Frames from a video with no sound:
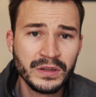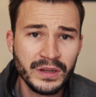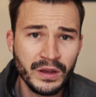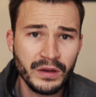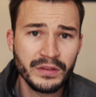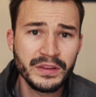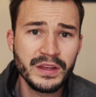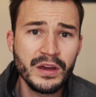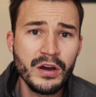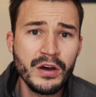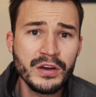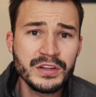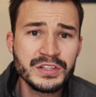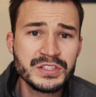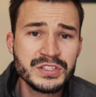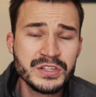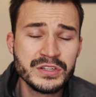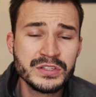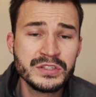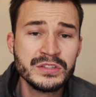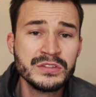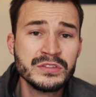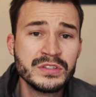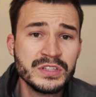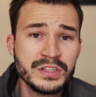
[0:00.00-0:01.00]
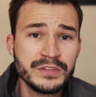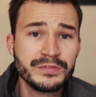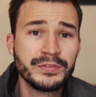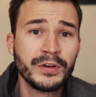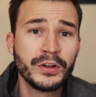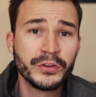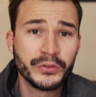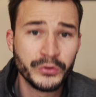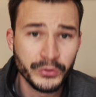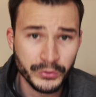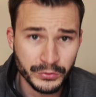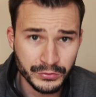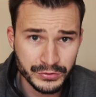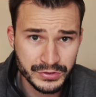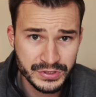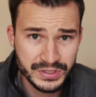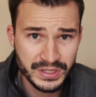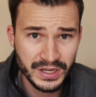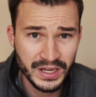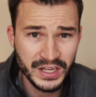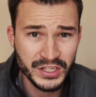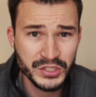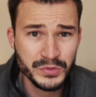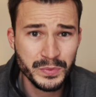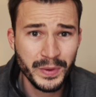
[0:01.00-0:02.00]
Now, there are certain default rules,
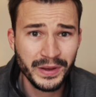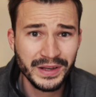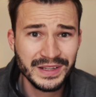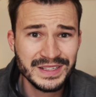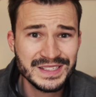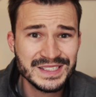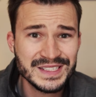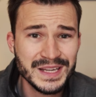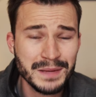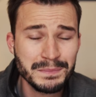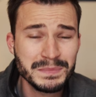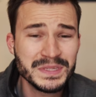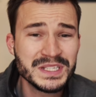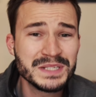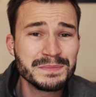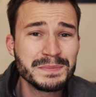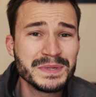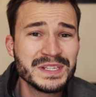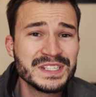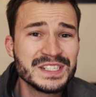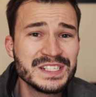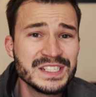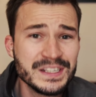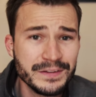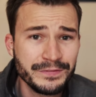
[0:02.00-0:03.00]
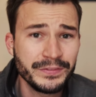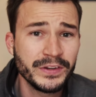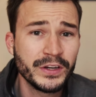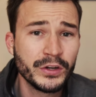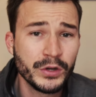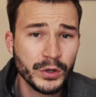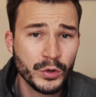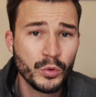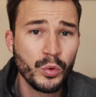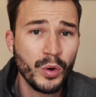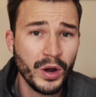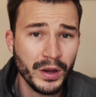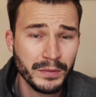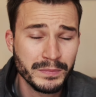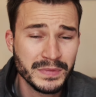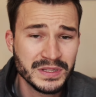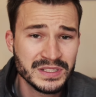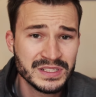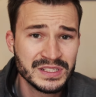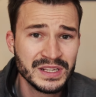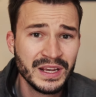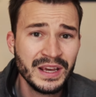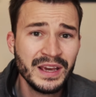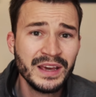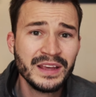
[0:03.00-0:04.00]
as well as some specific
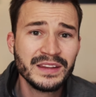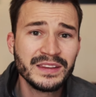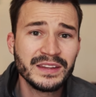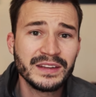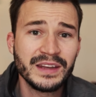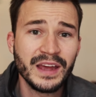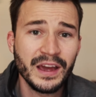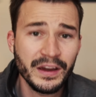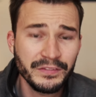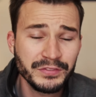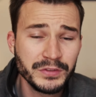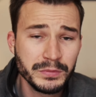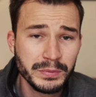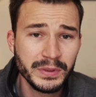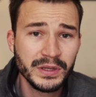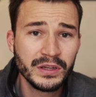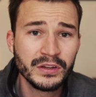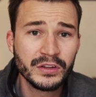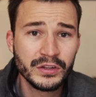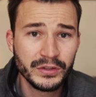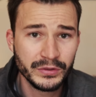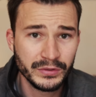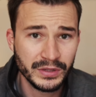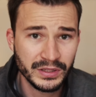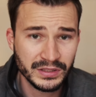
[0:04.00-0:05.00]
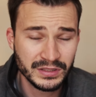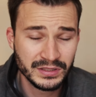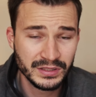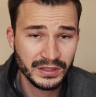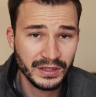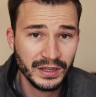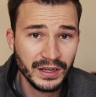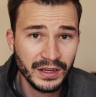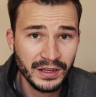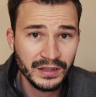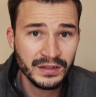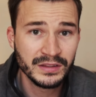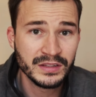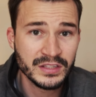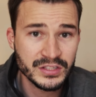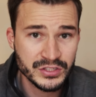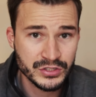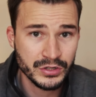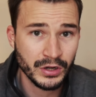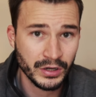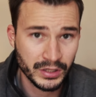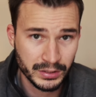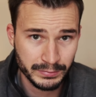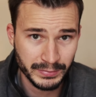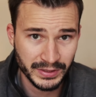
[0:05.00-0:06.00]
requirements that have to be included in this
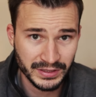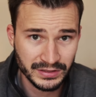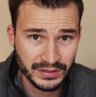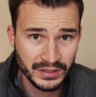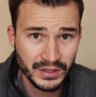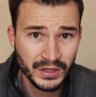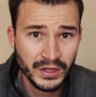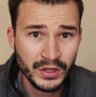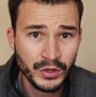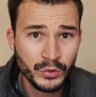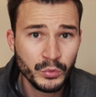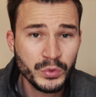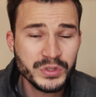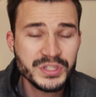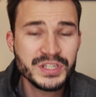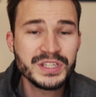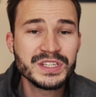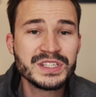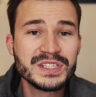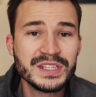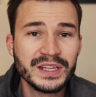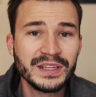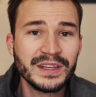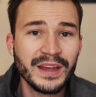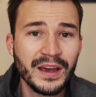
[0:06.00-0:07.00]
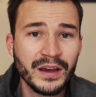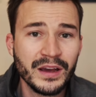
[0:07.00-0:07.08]
document, which is set